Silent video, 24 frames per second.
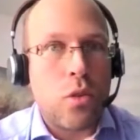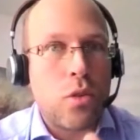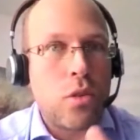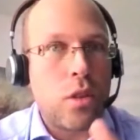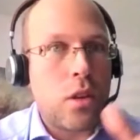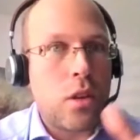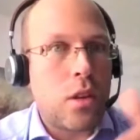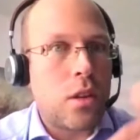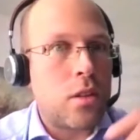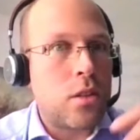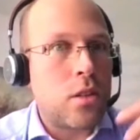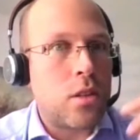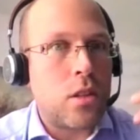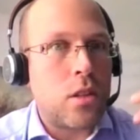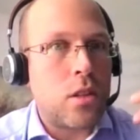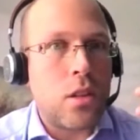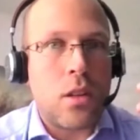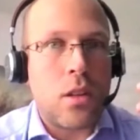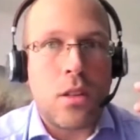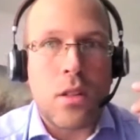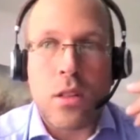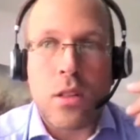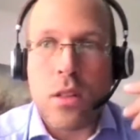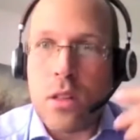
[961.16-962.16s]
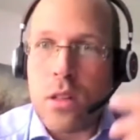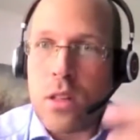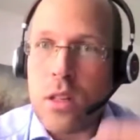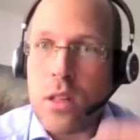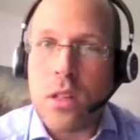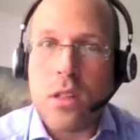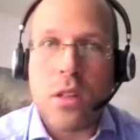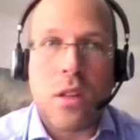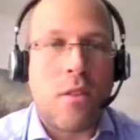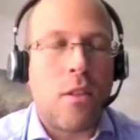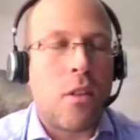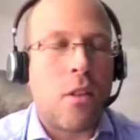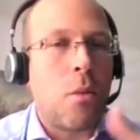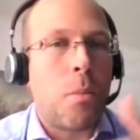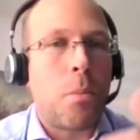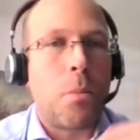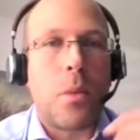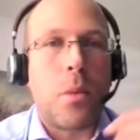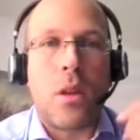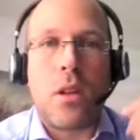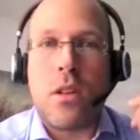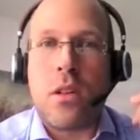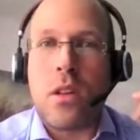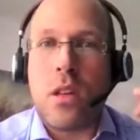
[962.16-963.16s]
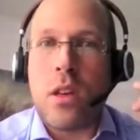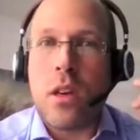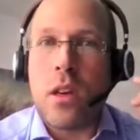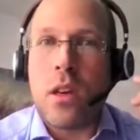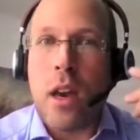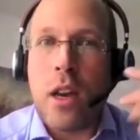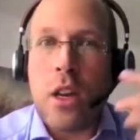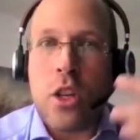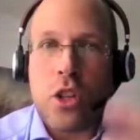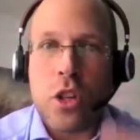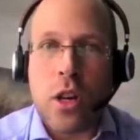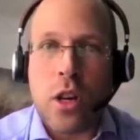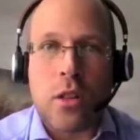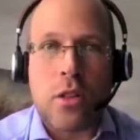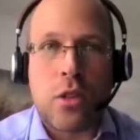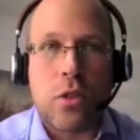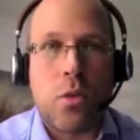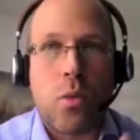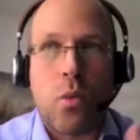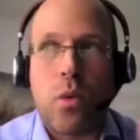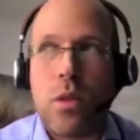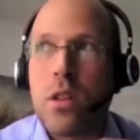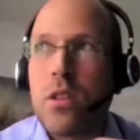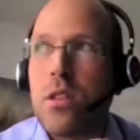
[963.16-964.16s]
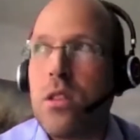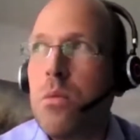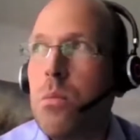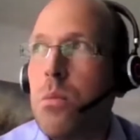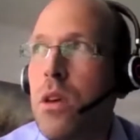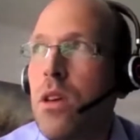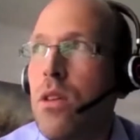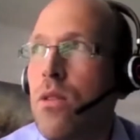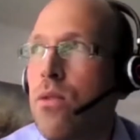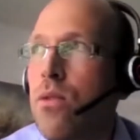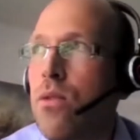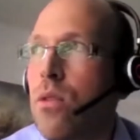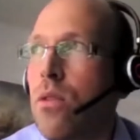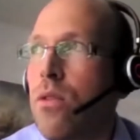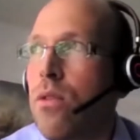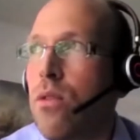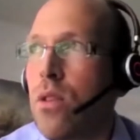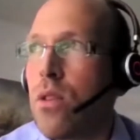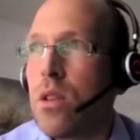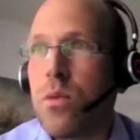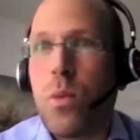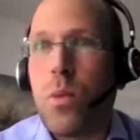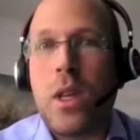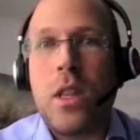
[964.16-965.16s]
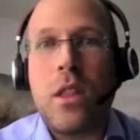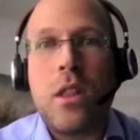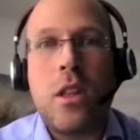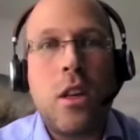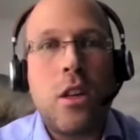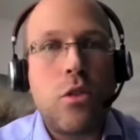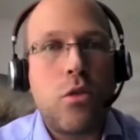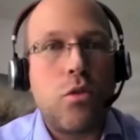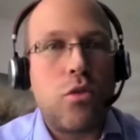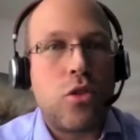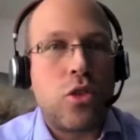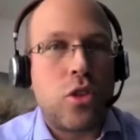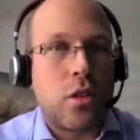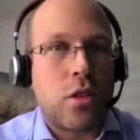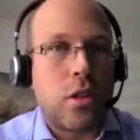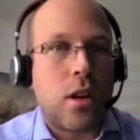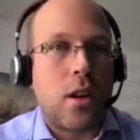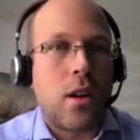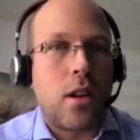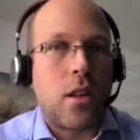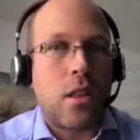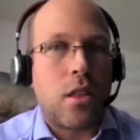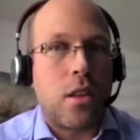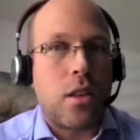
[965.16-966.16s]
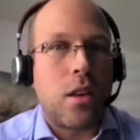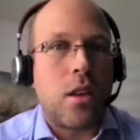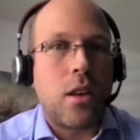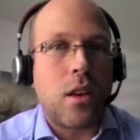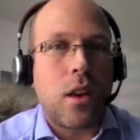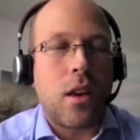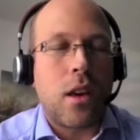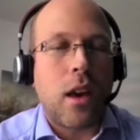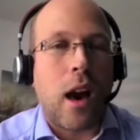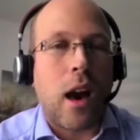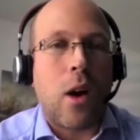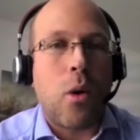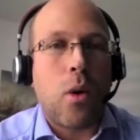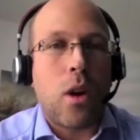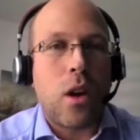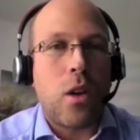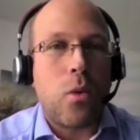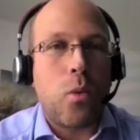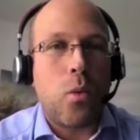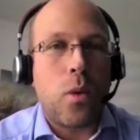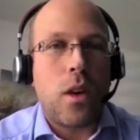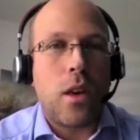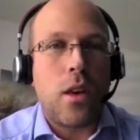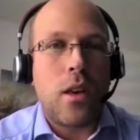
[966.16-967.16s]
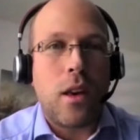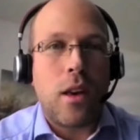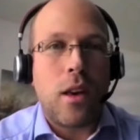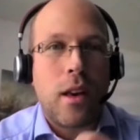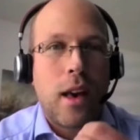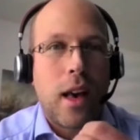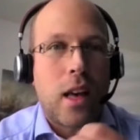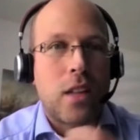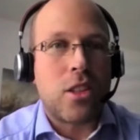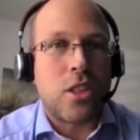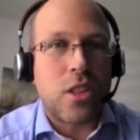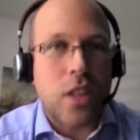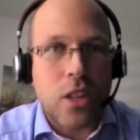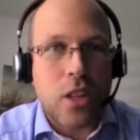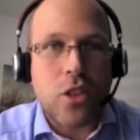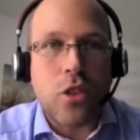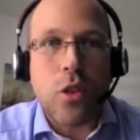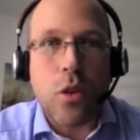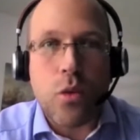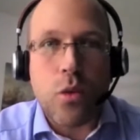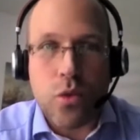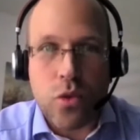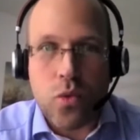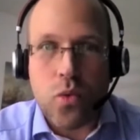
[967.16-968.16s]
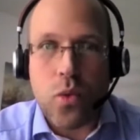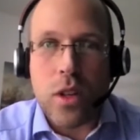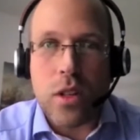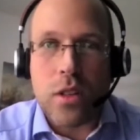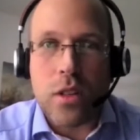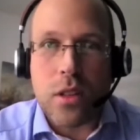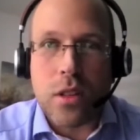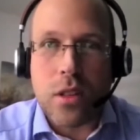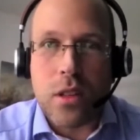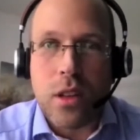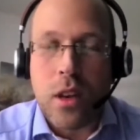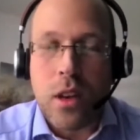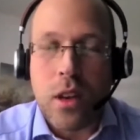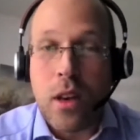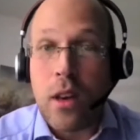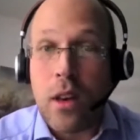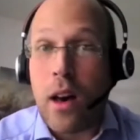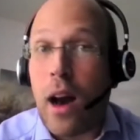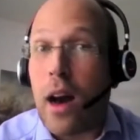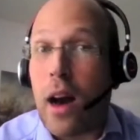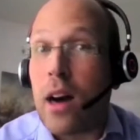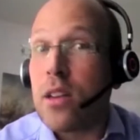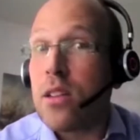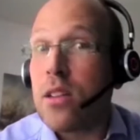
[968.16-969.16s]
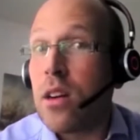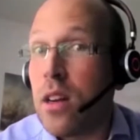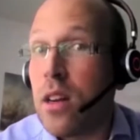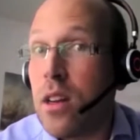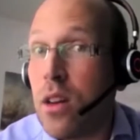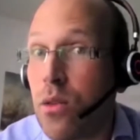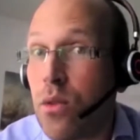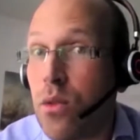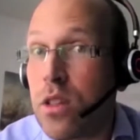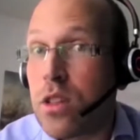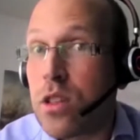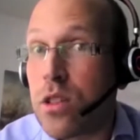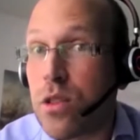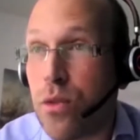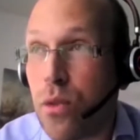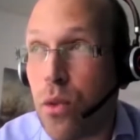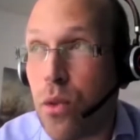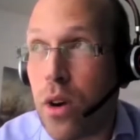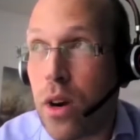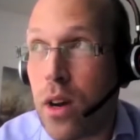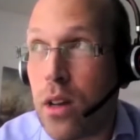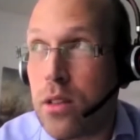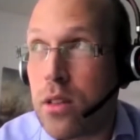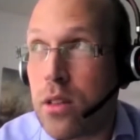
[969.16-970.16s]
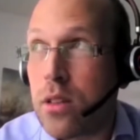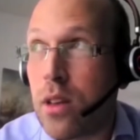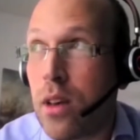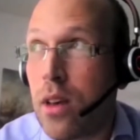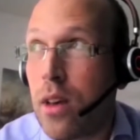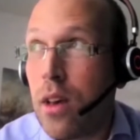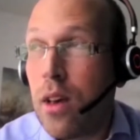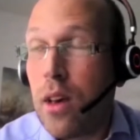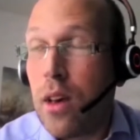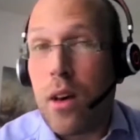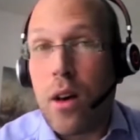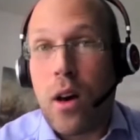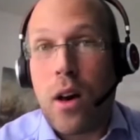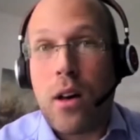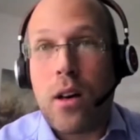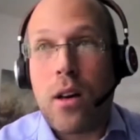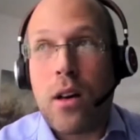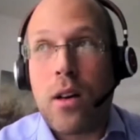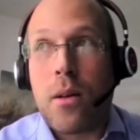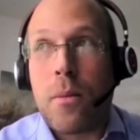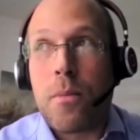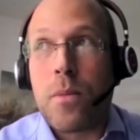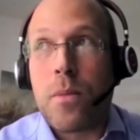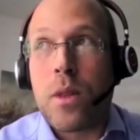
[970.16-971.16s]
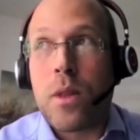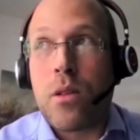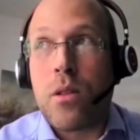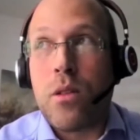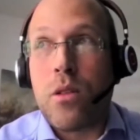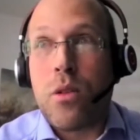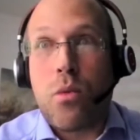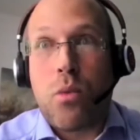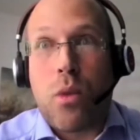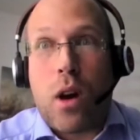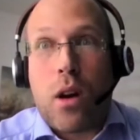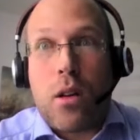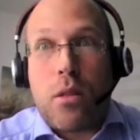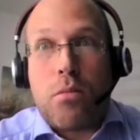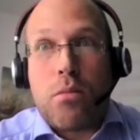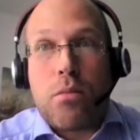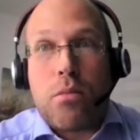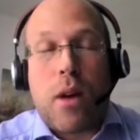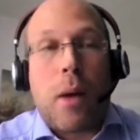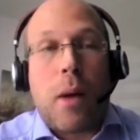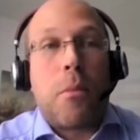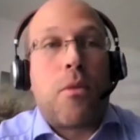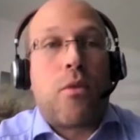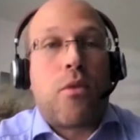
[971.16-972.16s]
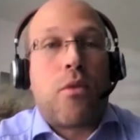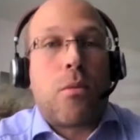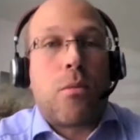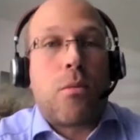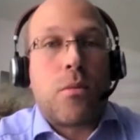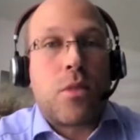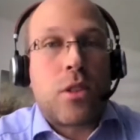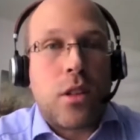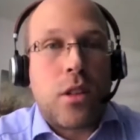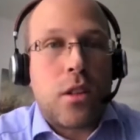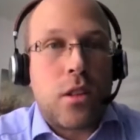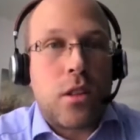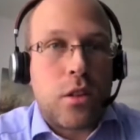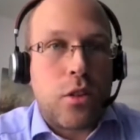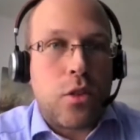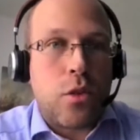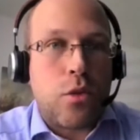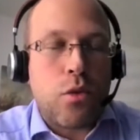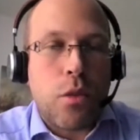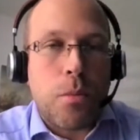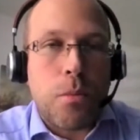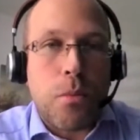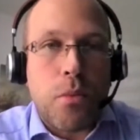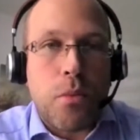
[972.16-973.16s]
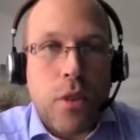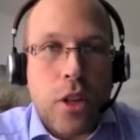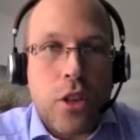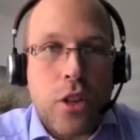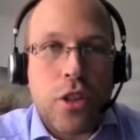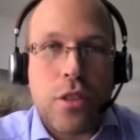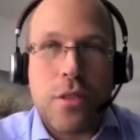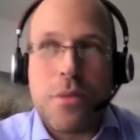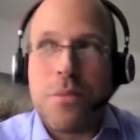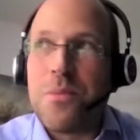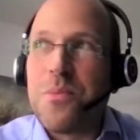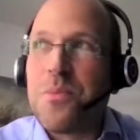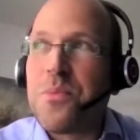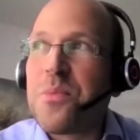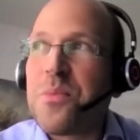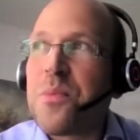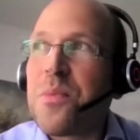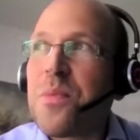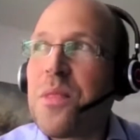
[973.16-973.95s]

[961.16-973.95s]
the audience, the learning and development, the HR. So what does it mean for us? We need to start thinking, how can we assess those risks? Are there any risks for us? I'm from Central Europe region.